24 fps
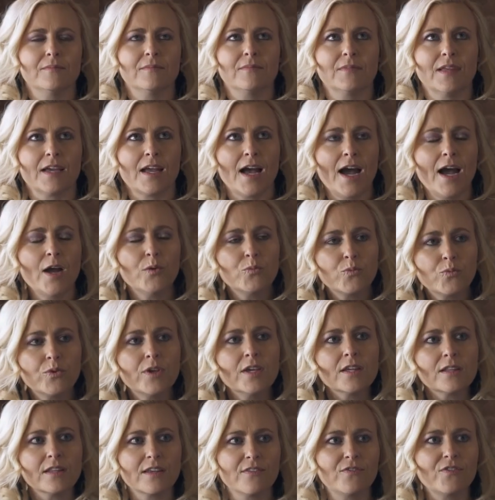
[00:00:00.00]
like I
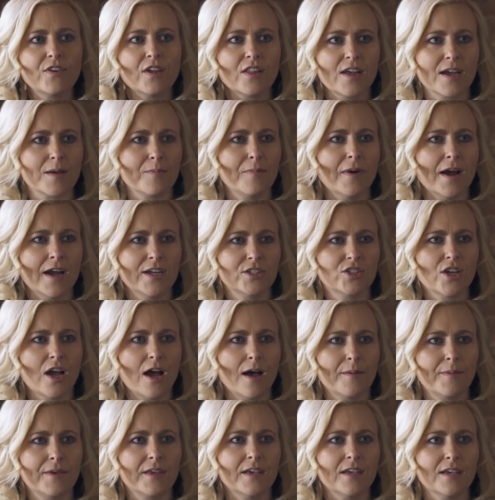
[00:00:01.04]
really feel like my
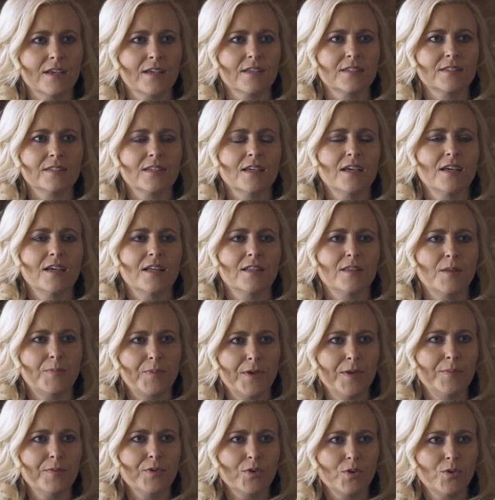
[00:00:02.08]
job is the
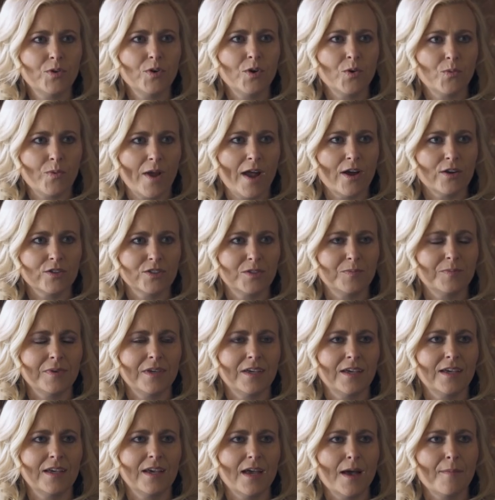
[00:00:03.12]
people who are around
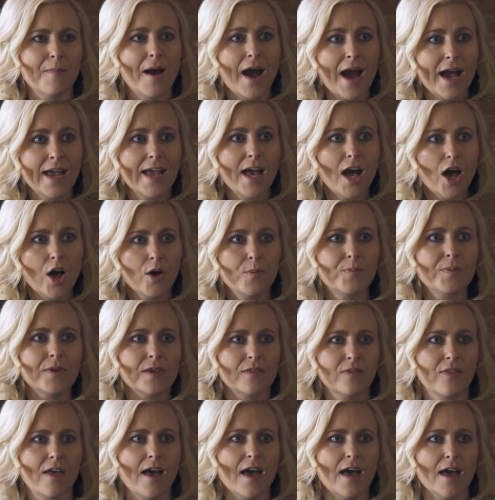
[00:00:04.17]
me, am I
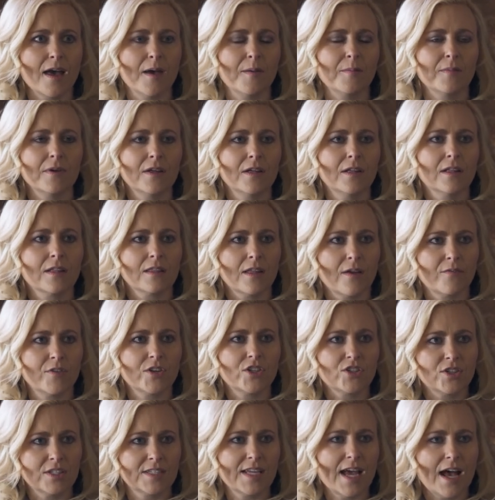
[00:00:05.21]
helping them
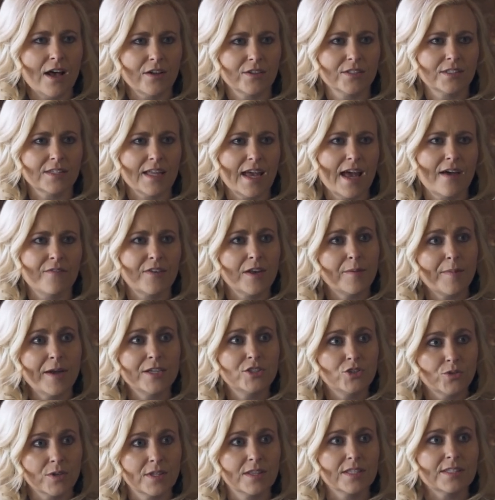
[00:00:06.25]
leverage the talents they have? And am I
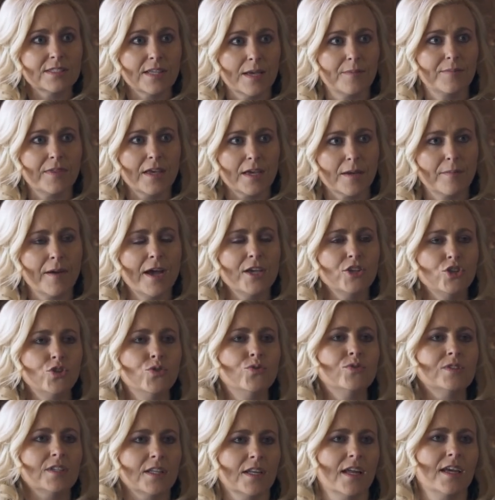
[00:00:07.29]
doing the same thing? Am I
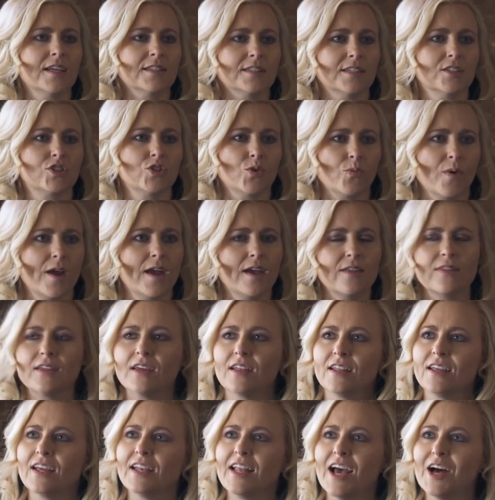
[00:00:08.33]
using it in such a way
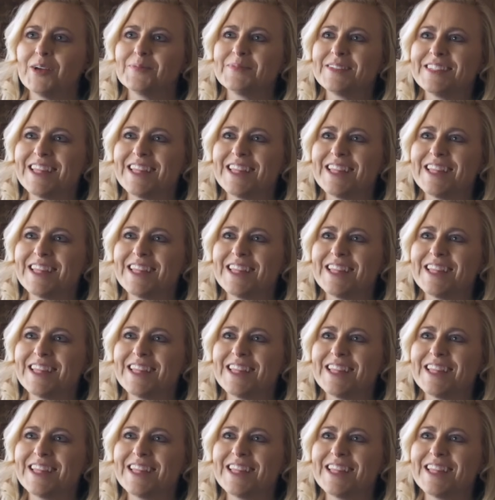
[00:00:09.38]
that it helps